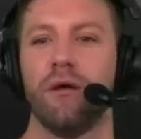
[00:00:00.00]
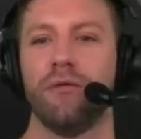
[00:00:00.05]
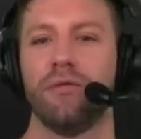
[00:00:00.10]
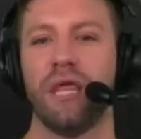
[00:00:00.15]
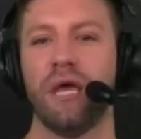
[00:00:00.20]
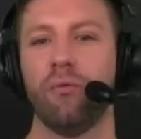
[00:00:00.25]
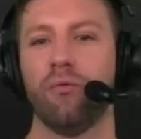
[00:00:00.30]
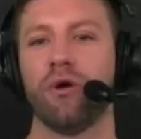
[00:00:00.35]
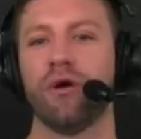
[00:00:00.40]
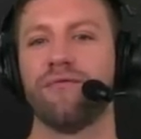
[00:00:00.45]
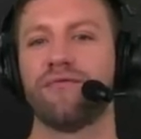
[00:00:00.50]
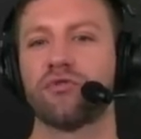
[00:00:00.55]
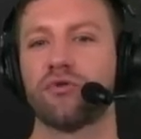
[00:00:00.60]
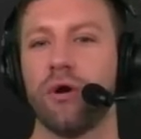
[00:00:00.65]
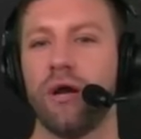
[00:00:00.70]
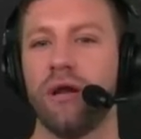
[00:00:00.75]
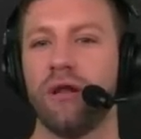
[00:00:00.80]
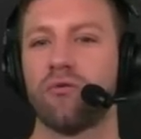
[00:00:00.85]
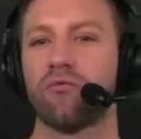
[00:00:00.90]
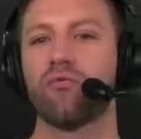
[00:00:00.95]
they would have
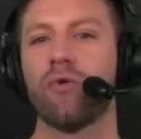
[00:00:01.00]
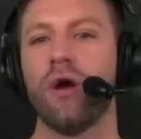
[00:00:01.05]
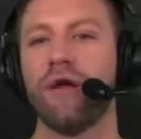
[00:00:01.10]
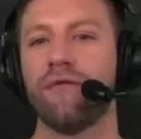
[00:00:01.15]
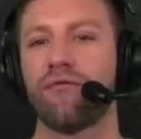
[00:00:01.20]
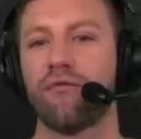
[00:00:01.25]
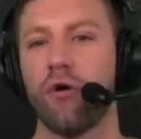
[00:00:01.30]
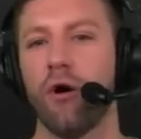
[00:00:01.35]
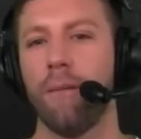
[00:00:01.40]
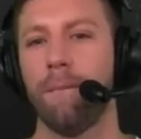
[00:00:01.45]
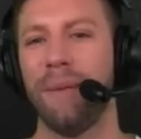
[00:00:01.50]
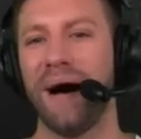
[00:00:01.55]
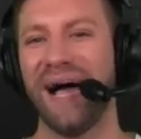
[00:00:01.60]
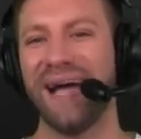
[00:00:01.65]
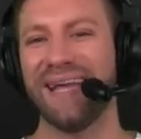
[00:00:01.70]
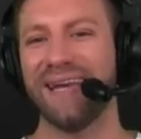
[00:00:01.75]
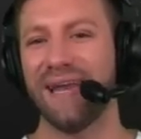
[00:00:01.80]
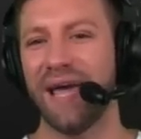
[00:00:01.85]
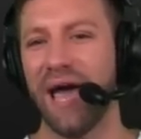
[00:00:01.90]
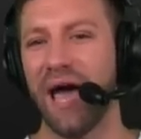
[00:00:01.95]
traded Renfrow
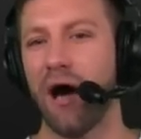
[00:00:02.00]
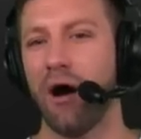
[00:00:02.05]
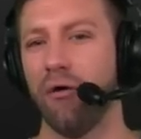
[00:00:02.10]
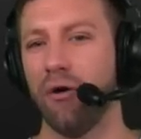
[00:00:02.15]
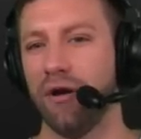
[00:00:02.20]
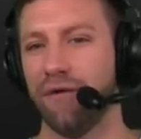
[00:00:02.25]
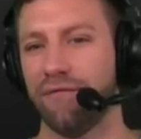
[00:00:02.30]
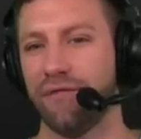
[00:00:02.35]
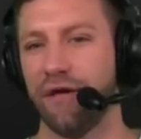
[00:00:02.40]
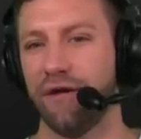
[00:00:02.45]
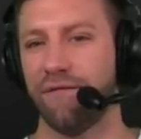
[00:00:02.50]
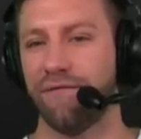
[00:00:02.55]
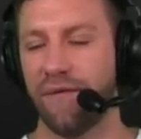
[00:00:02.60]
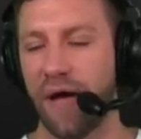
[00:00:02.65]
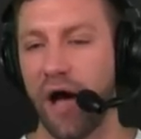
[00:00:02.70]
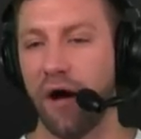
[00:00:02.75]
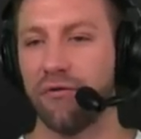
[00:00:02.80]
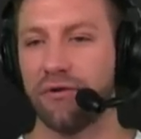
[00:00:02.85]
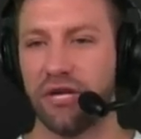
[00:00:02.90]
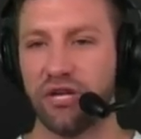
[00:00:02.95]
by now if they
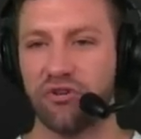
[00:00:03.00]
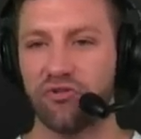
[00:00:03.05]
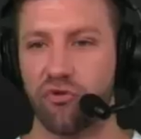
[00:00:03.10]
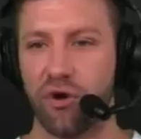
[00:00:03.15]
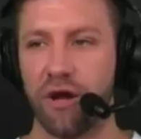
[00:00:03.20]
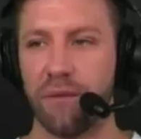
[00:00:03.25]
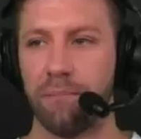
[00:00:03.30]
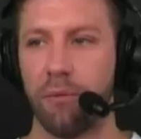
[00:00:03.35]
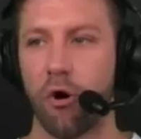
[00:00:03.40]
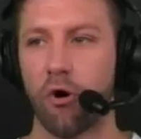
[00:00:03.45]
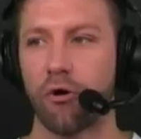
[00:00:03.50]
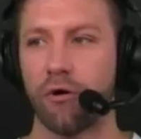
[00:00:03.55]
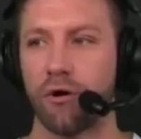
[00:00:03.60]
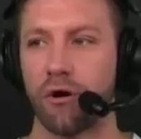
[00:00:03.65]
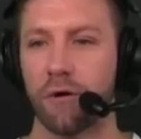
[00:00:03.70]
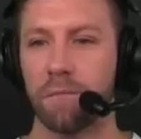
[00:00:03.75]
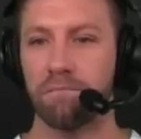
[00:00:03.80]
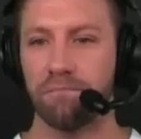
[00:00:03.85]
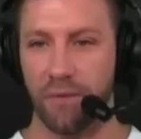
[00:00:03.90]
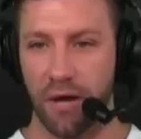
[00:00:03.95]
found a trade
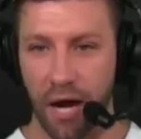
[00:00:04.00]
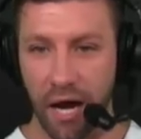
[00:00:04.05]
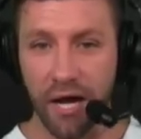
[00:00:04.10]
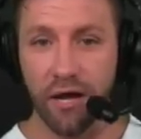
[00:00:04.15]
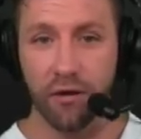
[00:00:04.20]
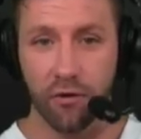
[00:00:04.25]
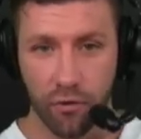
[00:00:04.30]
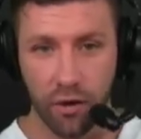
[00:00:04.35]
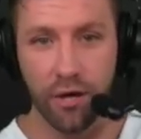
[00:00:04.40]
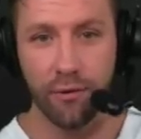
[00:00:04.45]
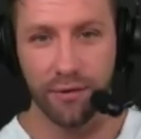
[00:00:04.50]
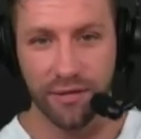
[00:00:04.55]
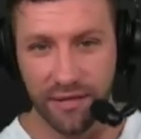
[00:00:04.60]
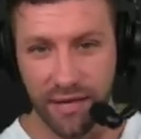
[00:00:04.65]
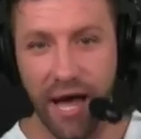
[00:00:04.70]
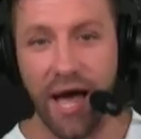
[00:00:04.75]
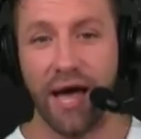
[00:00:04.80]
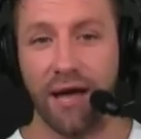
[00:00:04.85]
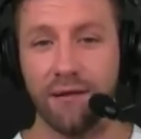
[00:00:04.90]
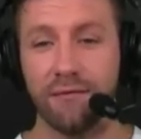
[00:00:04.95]
partner. I agree with
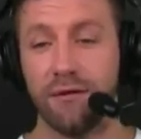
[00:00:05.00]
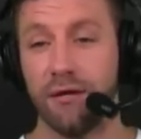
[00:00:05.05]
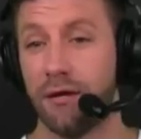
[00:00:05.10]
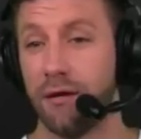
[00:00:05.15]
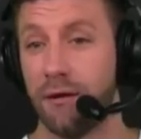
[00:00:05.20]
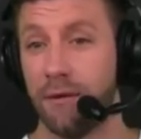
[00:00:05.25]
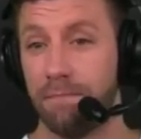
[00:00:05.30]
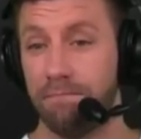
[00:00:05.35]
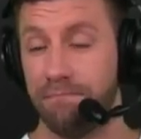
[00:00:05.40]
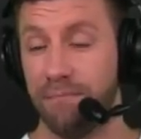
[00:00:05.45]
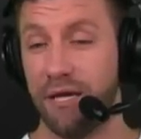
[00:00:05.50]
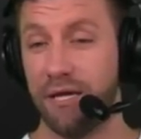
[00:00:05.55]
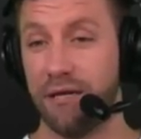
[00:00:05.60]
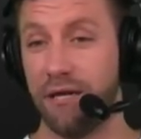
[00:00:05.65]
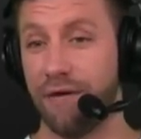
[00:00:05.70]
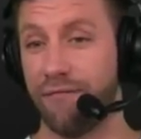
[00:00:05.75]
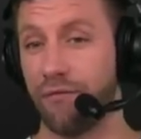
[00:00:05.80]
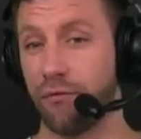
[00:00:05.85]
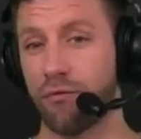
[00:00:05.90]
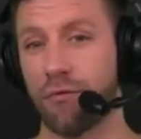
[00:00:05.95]
that. I mean,
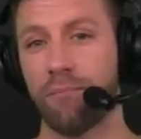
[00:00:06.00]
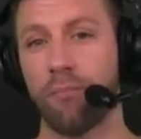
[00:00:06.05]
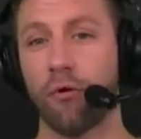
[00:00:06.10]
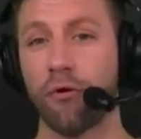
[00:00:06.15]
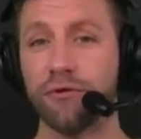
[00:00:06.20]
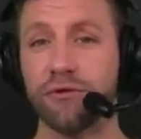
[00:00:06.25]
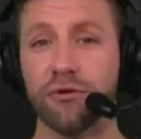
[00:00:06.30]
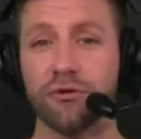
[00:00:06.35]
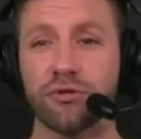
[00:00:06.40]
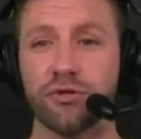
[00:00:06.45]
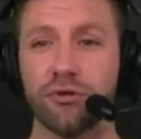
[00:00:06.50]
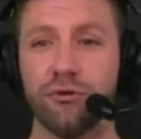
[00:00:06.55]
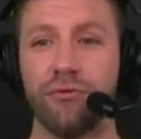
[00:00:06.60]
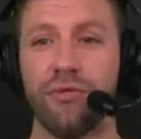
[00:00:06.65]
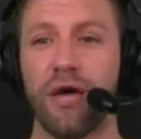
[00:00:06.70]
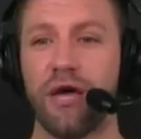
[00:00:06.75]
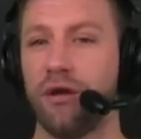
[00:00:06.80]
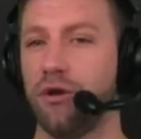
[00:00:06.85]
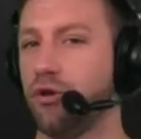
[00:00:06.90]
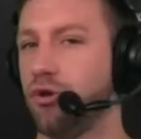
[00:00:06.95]
if the reports are true
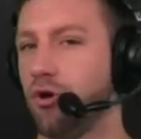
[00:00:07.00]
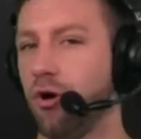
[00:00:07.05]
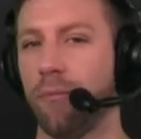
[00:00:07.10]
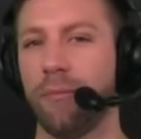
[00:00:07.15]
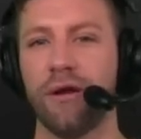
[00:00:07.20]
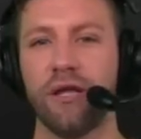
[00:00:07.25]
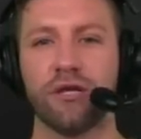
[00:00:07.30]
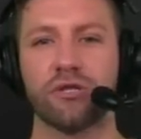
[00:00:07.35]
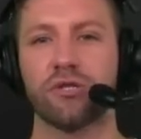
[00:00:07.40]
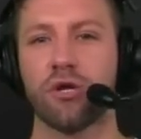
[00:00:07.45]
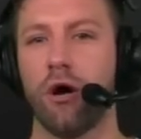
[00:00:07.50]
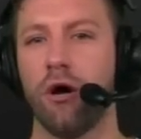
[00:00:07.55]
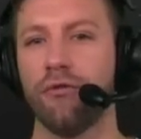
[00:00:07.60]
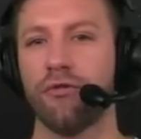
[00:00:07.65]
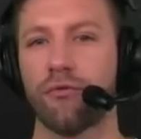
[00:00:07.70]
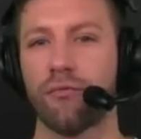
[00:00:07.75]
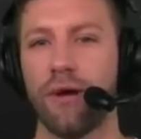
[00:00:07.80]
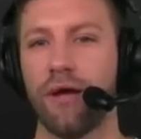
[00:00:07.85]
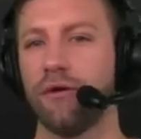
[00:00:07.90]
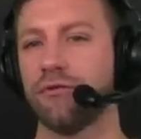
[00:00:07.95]
that nobody has called
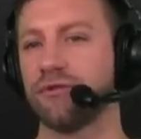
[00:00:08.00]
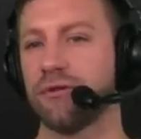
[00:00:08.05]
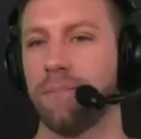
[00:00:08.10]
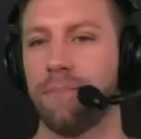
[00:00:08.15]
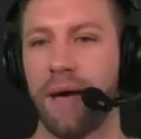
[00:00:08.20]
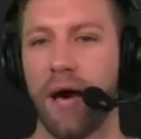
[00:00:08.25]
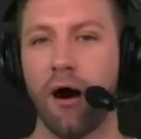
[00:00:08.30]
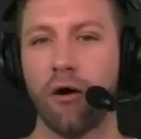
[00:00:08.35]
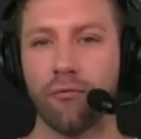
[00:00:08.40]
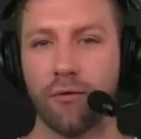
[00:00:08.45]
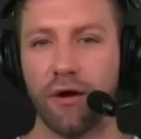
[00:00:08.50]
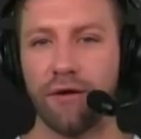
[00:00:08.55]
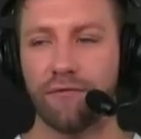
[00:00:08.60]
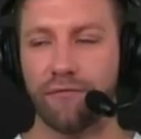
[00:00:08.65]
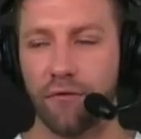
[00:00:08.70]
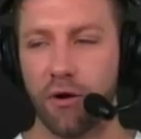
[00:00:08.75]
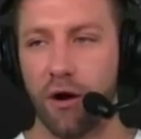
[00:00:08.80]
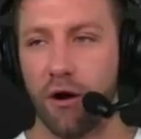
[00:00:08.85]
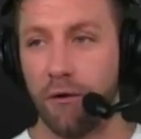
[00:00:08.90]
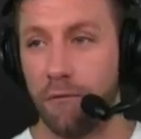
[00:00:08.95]
the Raiders about
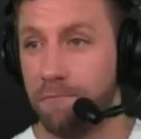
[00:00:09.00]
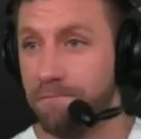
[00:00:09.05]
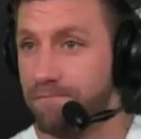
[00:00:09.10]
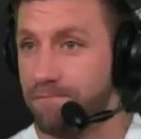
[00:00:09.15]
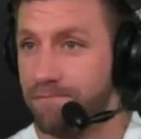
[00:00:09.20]
Renfrow,